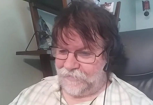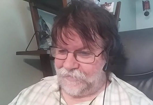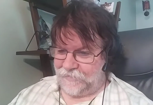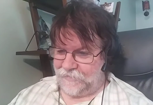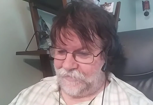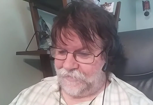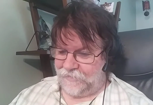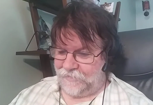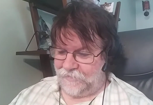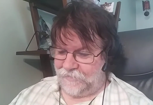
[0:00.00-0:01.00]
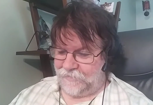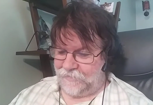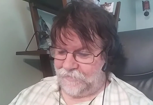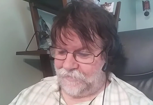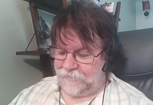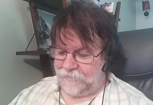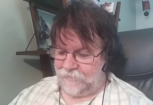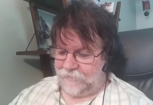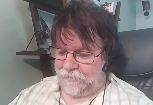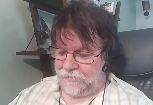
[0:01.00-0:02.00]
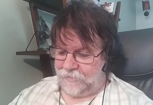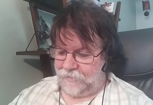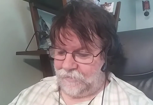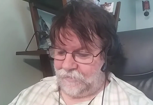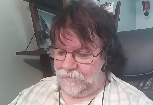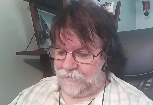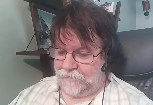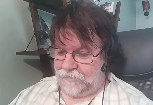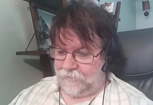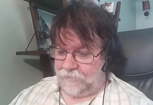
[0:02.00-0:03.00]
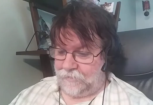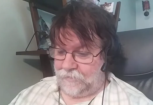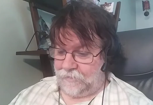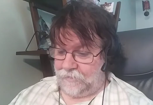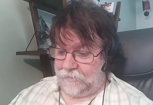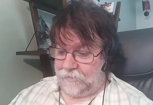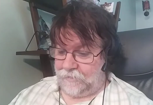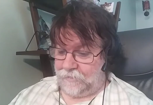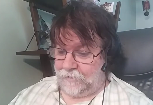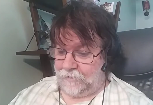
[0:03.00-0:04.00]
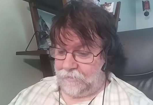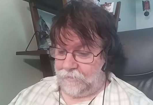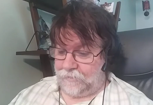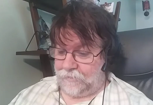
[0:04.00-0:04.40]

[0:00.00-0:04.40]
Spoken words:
No one is speaking in this clip.